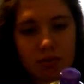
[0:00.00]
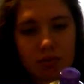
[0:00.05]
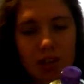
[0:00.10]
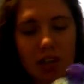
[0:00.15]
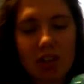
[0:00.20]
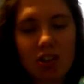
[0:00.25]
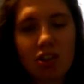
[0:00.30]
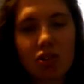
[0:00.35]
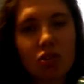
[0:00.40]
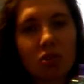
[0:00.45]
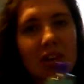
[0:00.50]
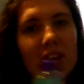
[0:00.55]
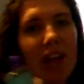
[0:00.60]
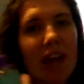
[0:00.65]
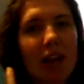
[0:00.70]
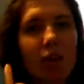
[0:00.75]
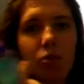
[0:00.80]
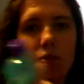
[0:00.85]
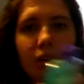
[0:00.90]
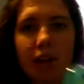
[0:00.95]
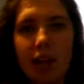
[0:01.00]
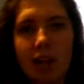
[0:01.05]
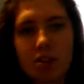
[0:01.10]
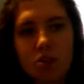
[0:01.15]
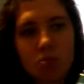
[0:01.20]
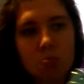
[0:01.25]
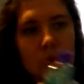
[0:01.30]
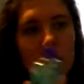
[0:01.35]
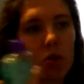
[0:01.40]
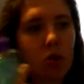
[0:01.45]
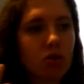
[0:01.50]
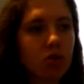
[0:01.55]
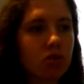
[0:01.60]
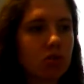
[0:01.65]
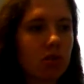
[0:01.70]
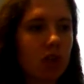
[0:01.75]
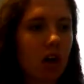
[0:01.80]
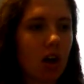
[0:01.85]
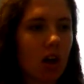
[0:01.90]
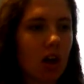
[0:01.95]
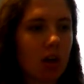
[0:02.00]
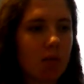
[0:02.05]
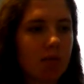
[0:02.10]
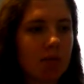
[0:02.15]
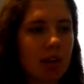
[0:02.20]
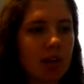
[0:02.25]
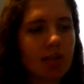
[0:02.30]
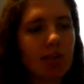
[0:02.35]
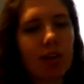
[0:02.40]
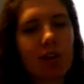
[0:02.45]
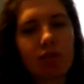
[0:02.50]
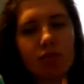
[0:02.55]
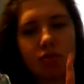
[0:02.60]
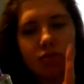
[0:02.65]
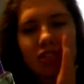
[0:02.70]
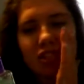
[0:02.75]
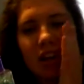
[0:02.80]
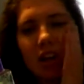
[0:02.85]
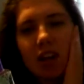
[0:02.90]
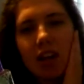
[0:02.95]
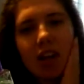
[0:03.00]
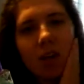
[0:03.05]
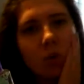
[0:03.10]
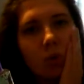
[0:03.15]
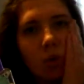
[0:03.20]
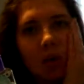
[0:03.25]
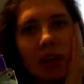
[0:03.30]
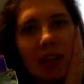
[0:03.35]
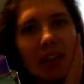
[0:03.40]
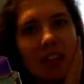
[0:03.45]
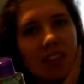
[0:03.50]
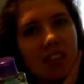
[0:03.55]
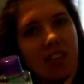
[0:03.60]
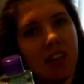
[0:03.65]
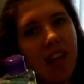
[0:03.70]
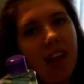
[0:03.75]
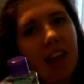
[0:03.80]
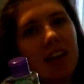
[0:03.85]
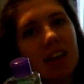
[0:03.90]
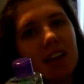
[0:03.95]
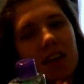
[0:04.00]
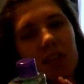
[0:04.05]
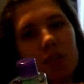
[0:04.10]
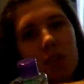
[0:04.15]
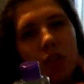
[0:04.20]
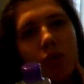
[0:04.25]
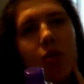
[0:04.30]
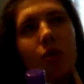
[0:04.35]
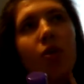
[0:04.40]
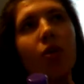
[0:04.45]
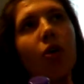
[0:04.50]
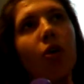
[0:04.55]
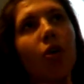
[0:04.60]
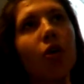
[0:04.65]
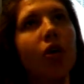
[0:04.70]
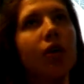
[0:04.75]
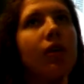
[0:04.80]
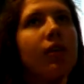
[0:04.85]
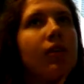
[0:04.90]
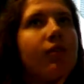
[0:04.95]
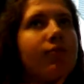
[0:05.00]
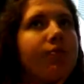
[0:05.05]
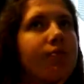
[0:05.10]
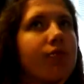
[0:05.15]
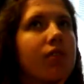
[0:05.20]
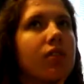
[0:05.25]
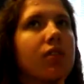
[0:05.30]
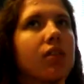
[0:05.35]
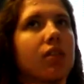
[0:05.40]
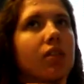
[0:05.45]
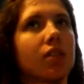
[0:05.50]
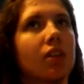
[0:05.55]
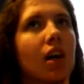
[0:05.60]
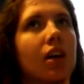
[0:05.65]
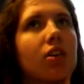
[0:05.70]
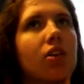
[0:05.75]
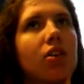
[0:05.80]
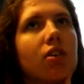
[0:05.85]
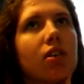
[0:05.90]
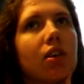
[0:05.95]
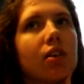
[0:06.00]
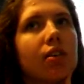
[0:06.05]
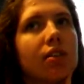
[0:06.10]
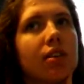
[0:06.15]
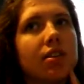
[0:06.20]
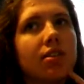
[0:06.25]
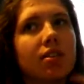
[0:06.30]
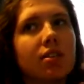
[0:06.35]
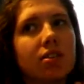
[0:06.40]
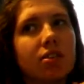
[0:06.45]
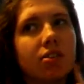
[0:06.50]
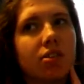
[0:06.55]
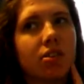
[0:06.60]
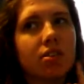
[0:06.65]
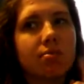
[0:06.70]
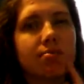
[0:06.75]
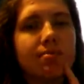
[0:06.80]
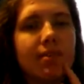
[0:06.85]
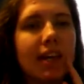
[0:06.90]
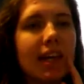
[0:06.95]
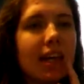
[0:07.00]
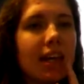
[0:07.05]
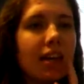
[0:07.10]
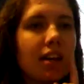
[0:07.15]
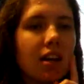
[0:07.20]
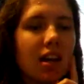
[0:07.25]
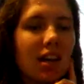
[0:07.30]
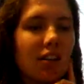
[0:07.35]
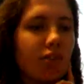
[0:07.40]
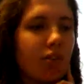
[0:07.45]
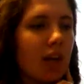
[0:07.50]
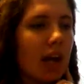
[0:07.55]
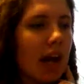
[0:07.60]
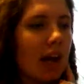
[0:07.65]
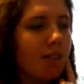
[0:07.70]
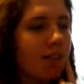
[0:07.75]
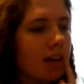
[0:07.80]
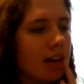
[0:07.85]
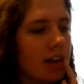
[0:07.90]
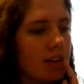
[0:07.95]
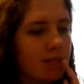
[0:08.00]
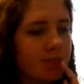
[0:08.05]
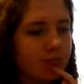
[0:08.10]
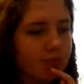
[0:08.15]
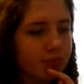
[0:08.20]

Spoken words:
It just really helps with, like, spots. If you have slightly oily skin, if you got, I don't know if this is just me, if you have, like,